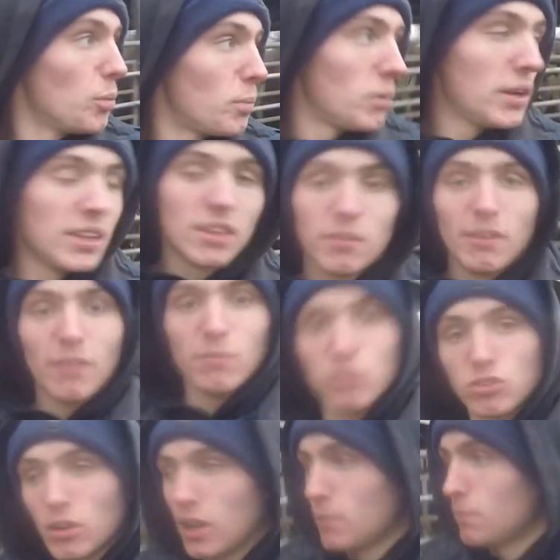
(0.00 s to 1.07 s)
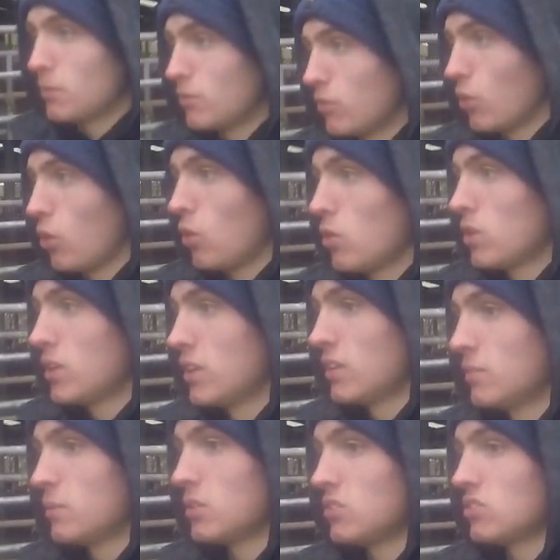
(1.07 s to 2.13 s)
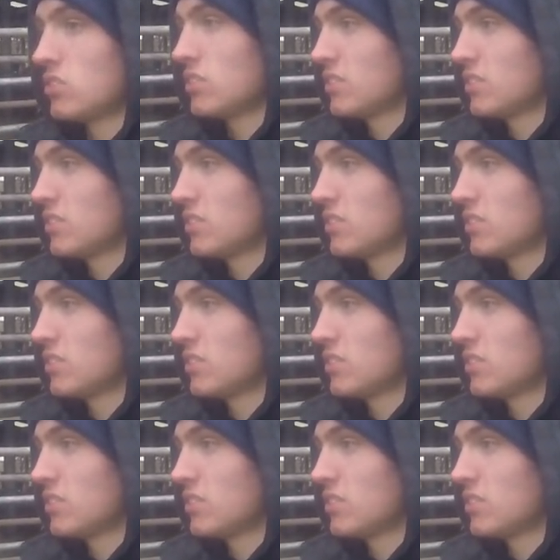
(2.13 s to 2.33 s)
breed that we haven't tried before, yeah, which